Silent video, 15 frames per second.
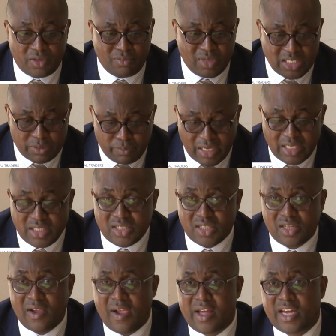the
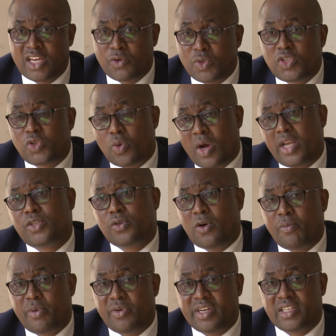municipality in which you want to
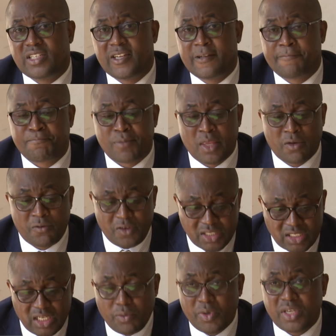operate.
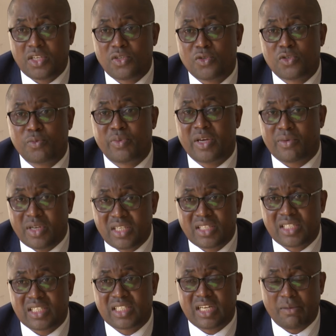Firstly, we need you to be a
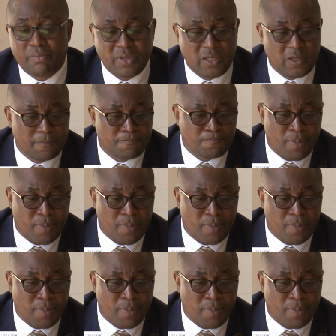registered company.